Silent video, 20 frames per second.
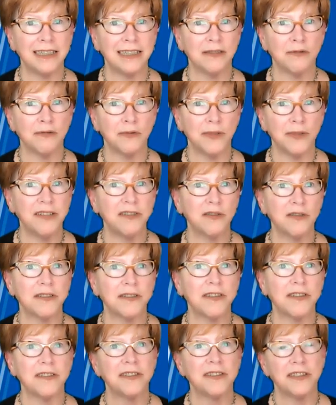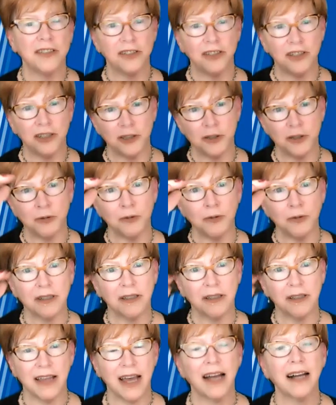resources to do
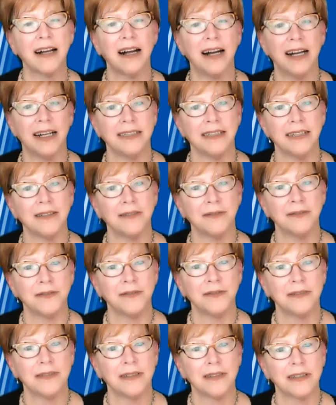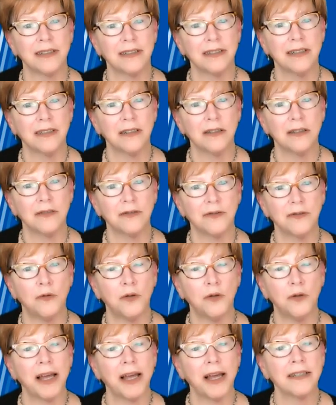that kind of
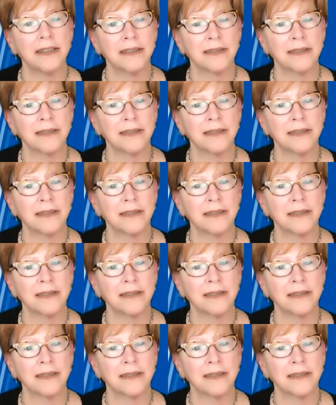format?